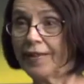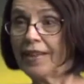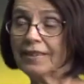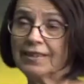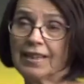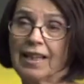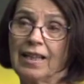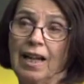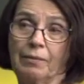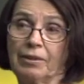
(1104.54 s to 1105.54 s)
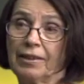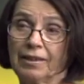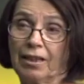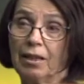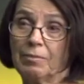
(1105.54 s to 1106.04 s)
this, and I would like to
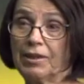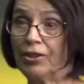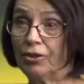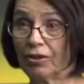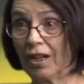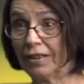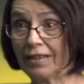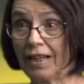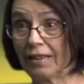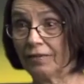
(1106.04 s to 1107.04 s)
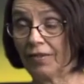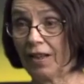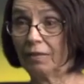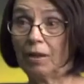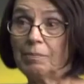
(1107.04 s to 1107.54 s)
come, and then you'll contact and follow up.